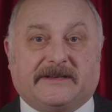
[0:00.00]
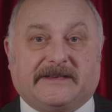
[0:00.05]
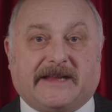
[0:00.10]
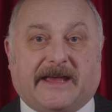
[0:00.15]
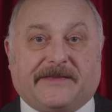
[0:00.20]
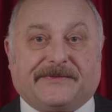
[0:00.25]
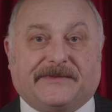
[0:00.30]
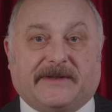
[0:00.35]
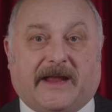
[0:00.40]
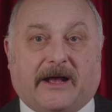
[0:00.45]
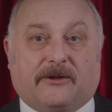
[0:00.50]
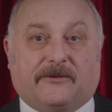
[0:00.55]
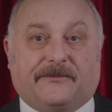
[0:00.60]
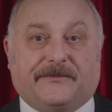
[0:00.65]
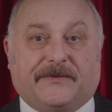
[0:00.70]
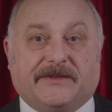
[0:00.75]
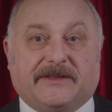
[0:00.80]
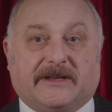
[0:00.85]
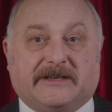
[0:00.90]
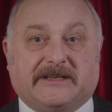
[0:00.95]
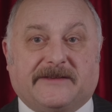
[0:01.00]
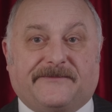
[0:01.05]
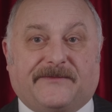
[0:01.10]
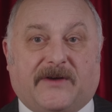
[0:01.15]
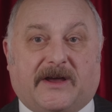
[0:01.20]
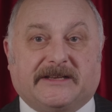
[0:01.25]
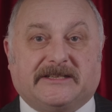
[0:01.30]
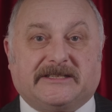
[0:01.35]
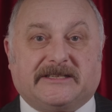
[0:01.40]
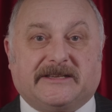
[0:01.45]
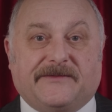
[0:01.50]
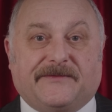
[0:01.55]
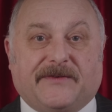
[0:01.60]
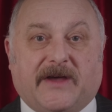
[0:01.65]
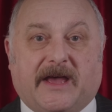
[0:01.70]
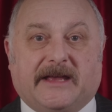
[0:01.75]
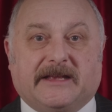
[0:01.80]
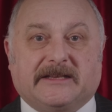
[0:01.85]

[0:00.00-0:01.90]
death knell for the divisive